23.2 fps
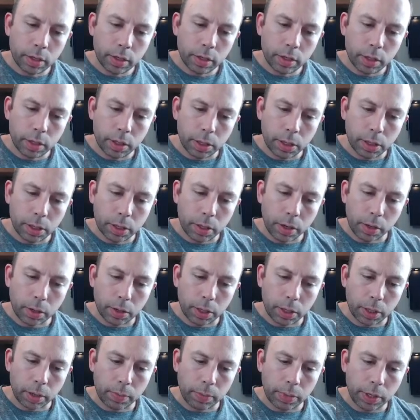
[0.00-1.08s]
It starts
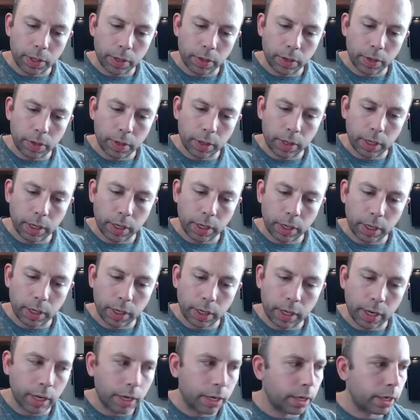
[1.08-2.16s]
up here and then it
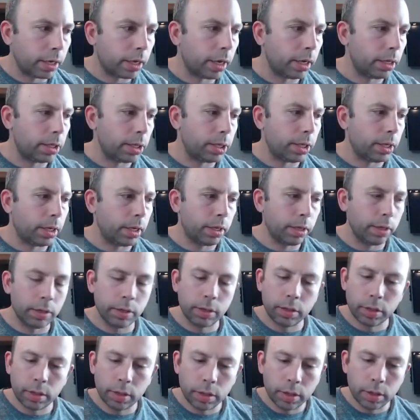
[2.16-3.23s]
kind of cuts in
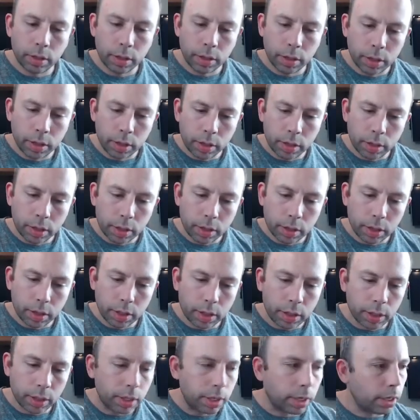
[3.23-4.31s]

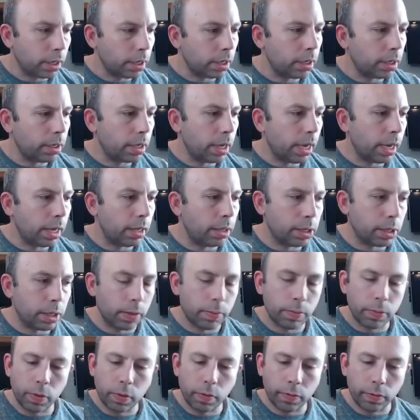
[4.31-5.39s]
and ends
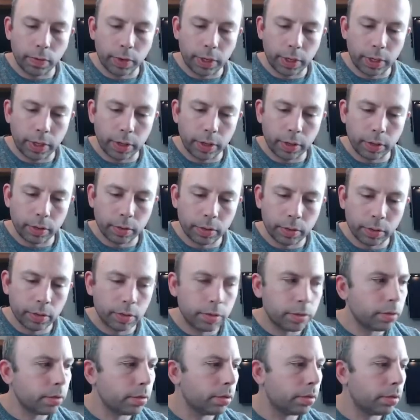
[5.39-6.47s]
up over here.
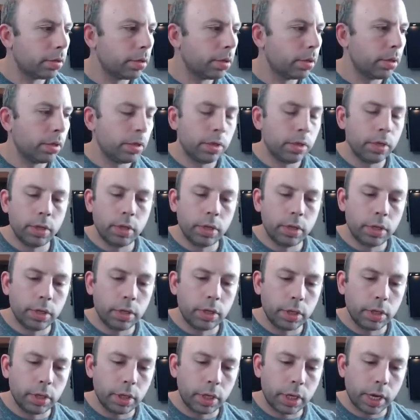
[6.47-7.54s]

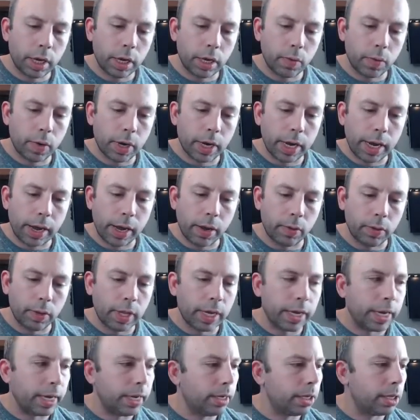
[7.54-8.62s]
You kind of want to
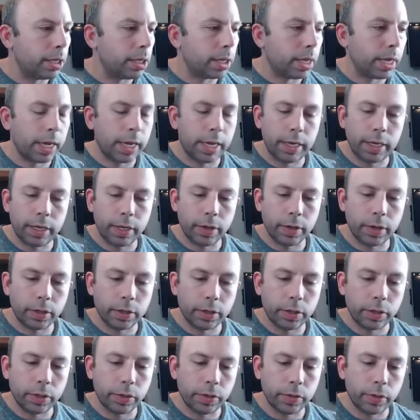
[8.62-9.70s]
outline his eye here
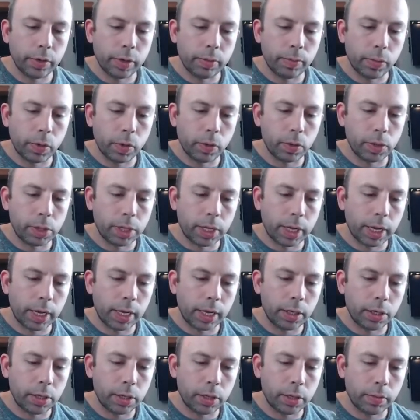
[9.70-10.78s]
too on both
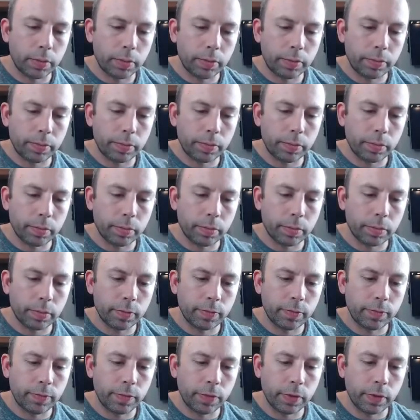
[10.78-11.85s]
sides.
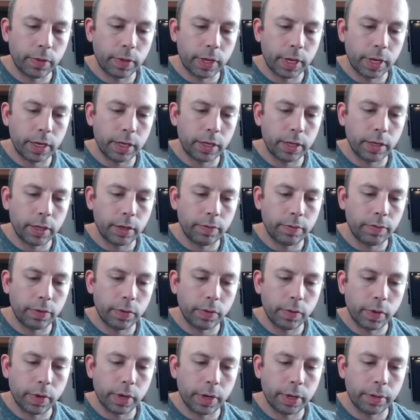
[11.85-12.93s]
Fill that in if you
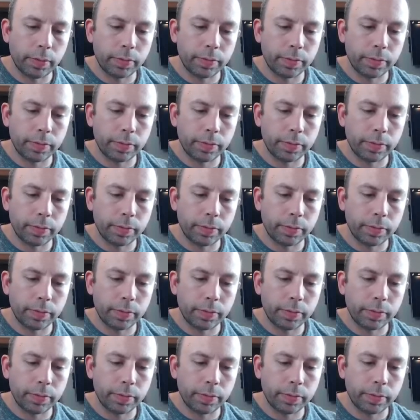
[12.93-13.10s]
want.